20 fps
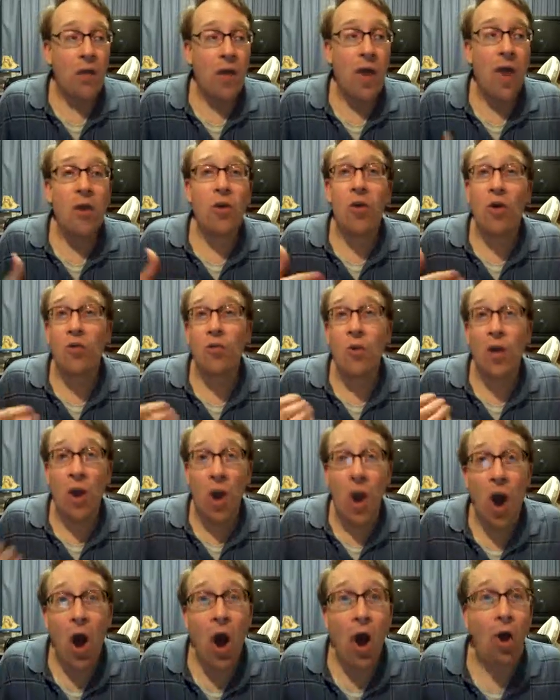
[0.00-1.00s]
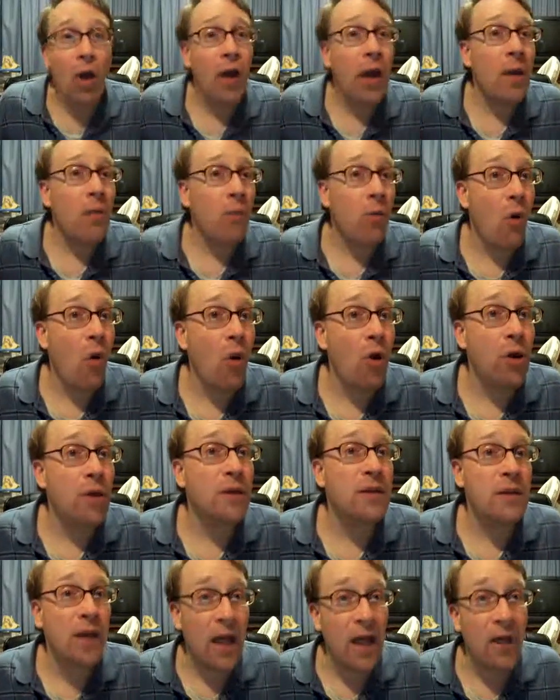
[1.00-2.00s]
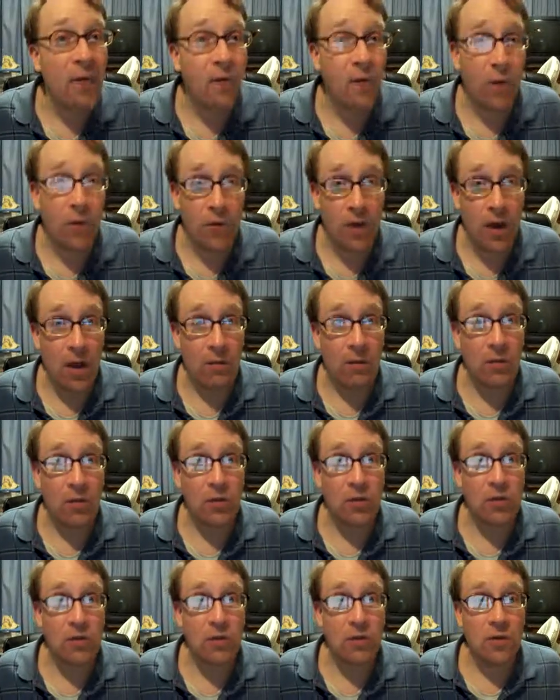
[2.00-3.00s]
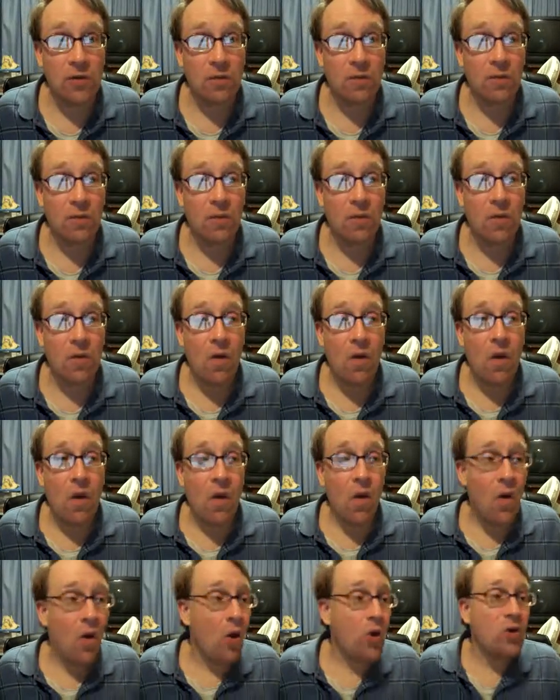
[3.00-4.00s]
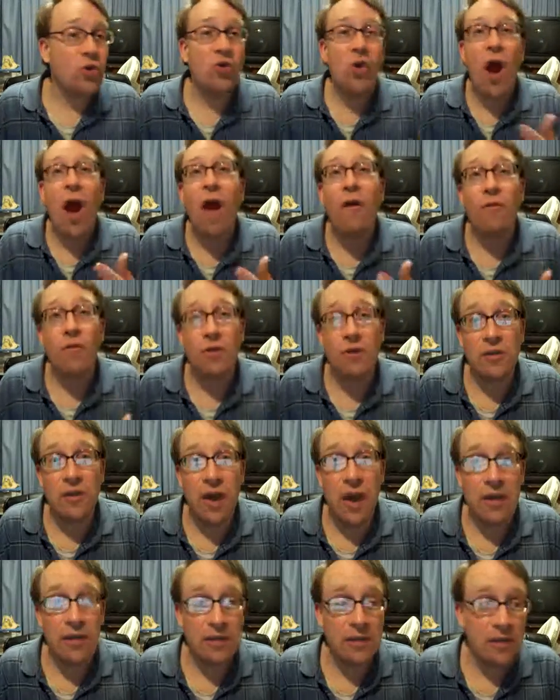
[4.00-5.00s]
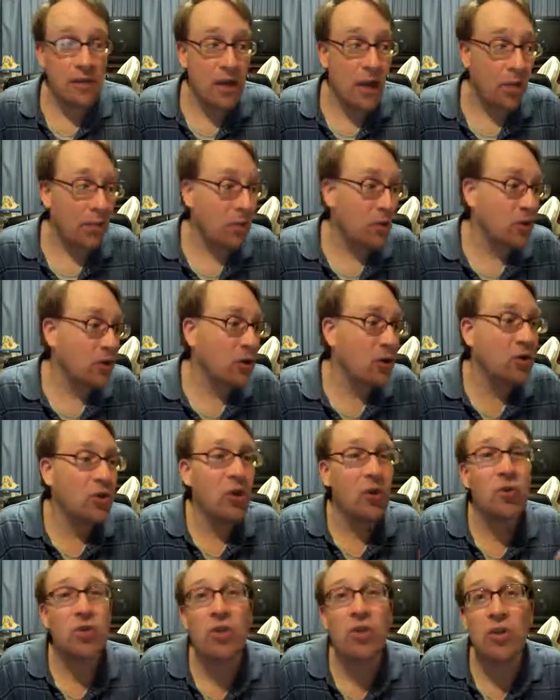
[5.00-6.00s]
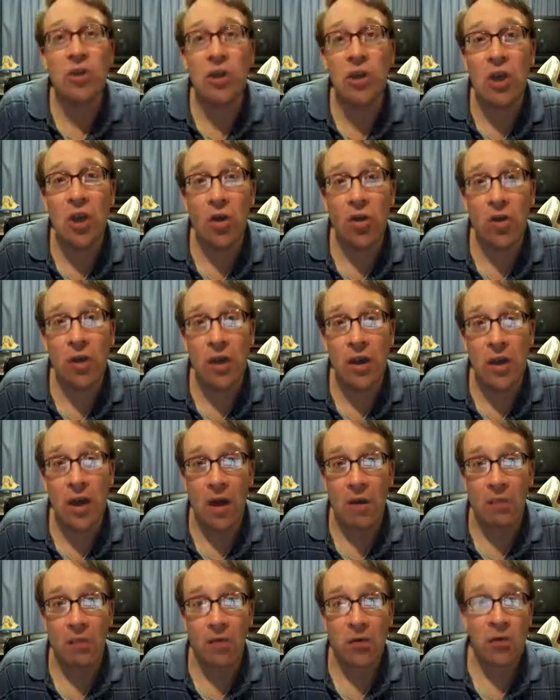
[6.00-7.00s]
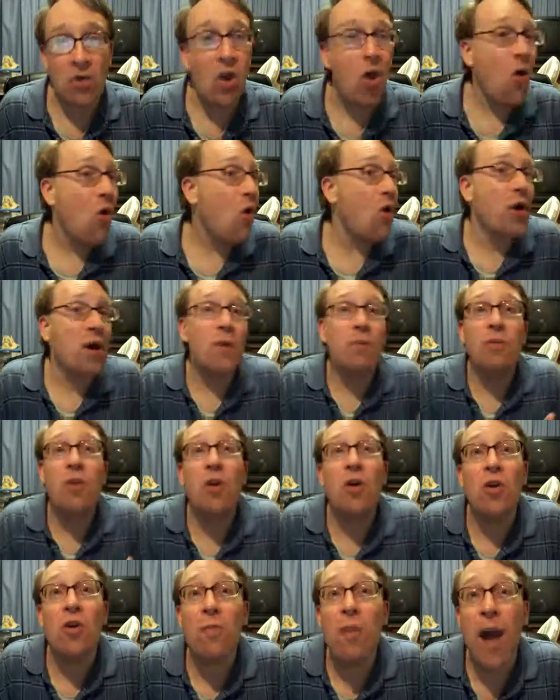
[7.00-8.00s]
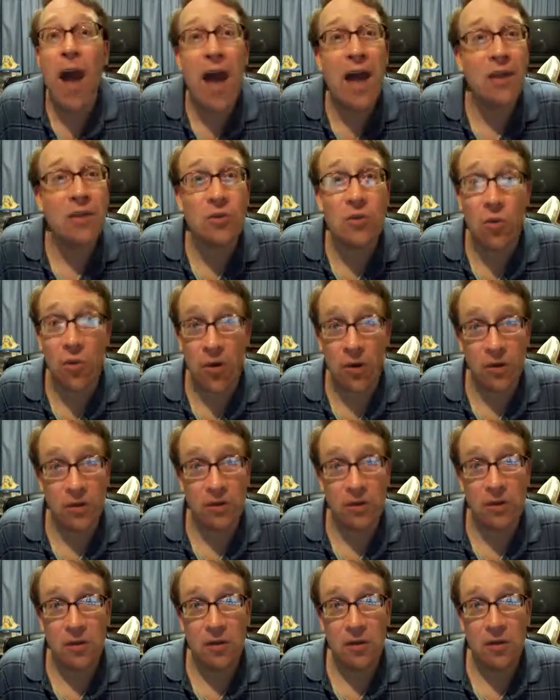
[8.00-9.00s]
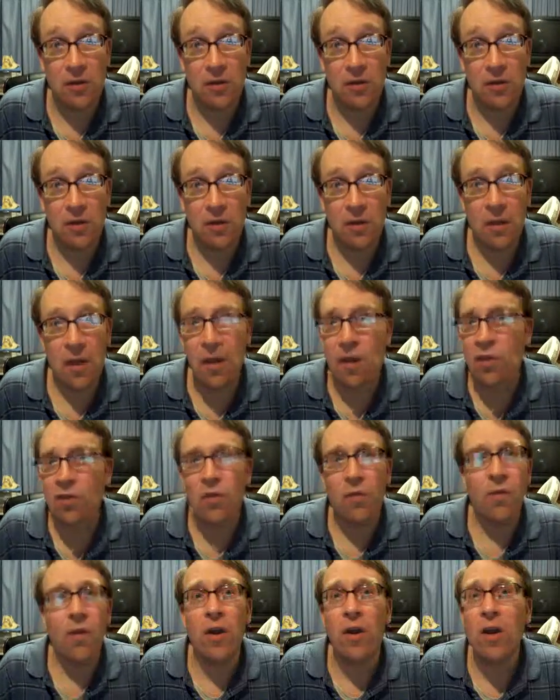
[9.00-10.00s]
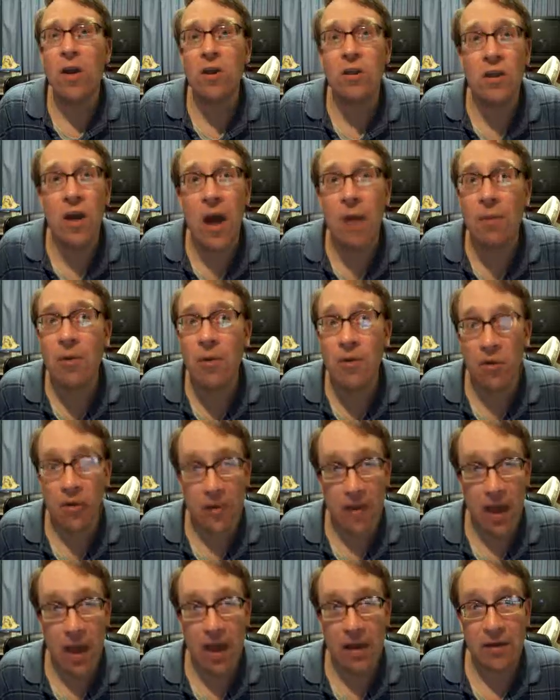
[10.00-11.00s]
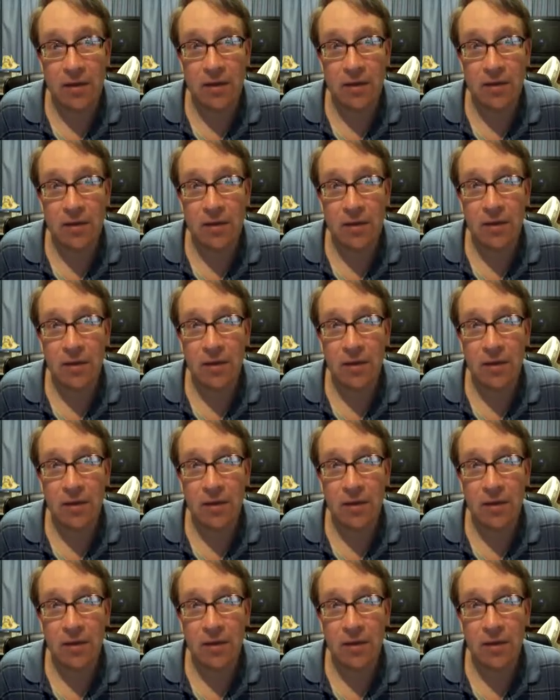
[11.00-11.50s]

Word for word: they could recall important telephone numbers or driver's license numbers or social security numbers or computer passwords. They could do a very good job of doing that.